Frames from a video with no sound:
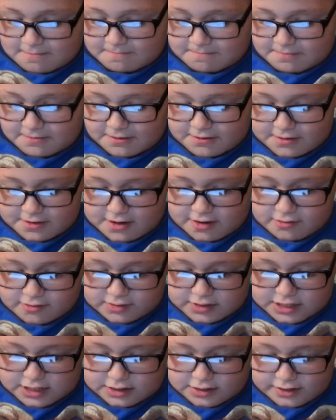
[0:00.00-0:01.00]
we're
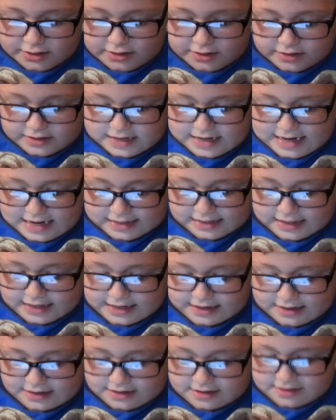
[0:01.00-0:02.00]
going to look at
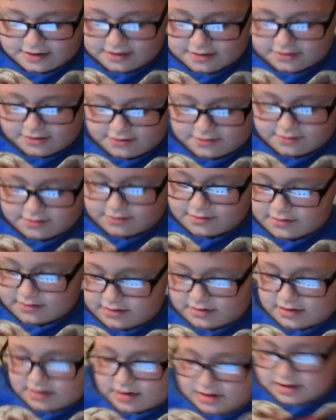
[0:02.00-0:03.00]
the other
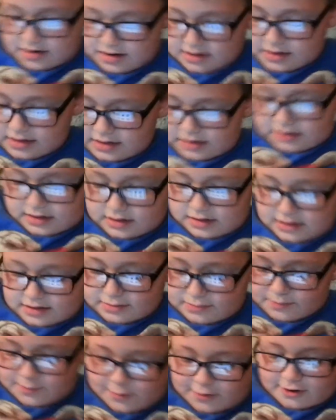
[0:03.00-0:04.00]

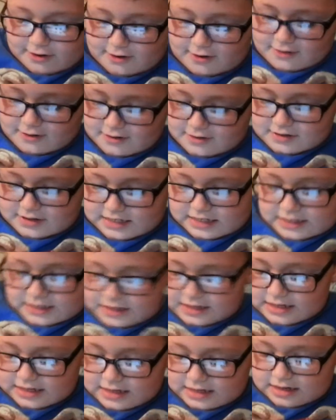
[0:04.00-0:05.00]
part
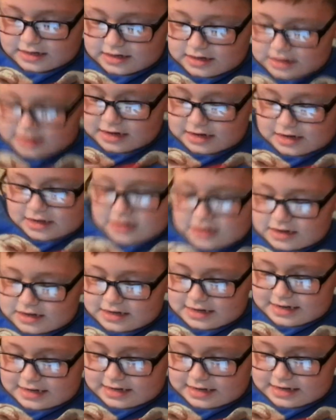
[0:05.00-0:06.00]

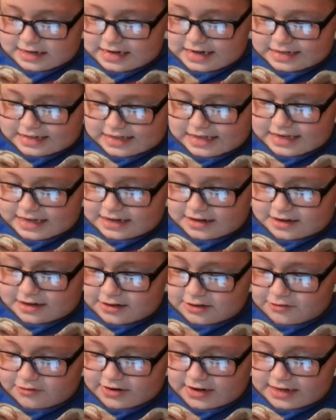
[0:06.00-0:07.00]
at the
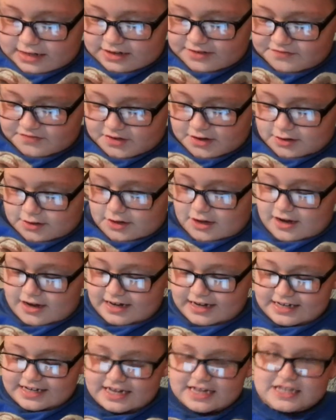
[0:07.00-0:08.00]
other end of the
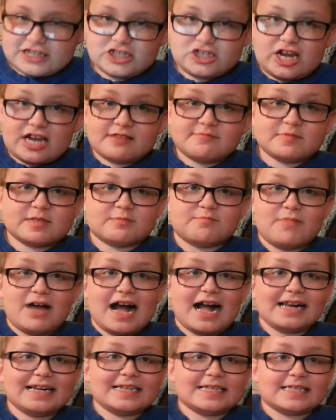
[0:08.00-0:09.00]
line, James
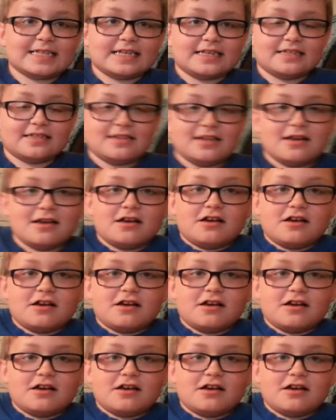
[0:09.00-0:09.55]
Madison